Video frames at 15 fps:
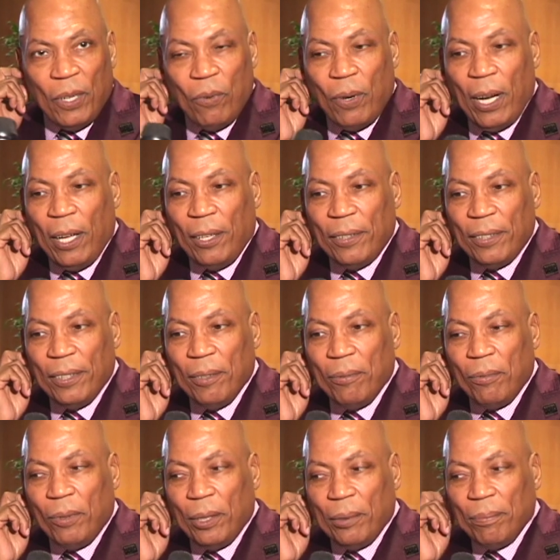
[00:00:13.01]
Well,
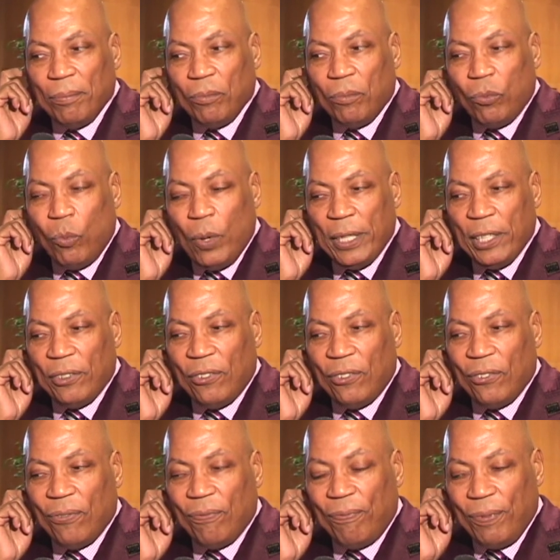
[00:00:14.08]
what what it
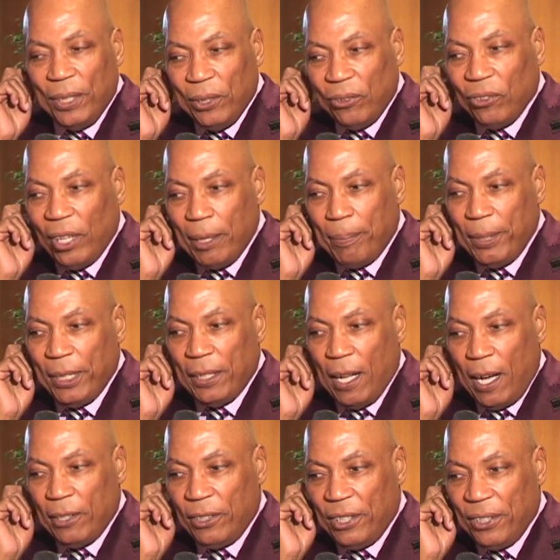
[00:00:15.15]
feels like being
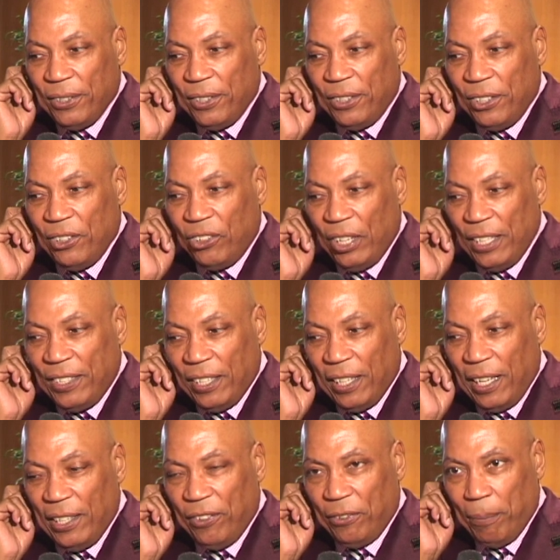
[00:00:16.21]
honored here at the DGA
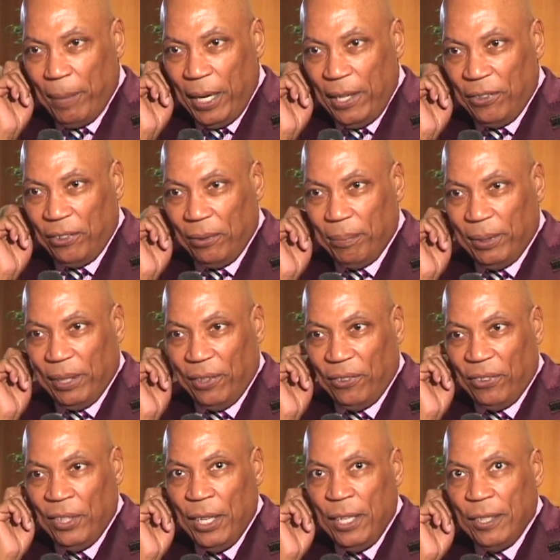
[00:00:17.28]
tonight is amazing because